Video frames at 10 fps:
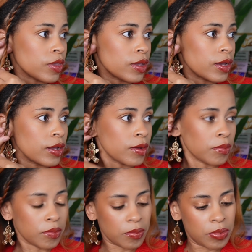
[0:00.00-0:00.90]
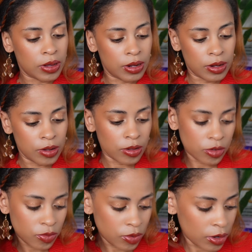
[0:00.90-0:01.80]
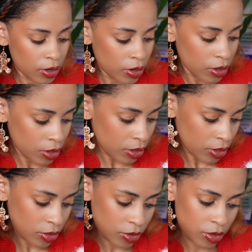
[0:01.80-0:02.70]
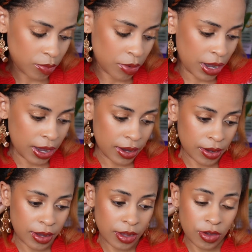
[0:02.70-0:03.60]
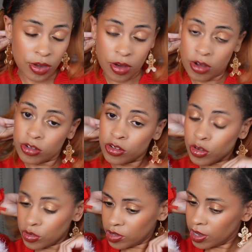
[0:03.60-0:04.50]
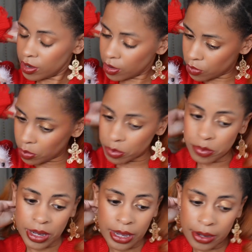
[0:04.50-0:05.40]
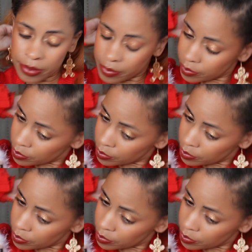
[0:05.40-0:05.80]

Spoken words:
And then pin this one to the back. And you can also take a rubber band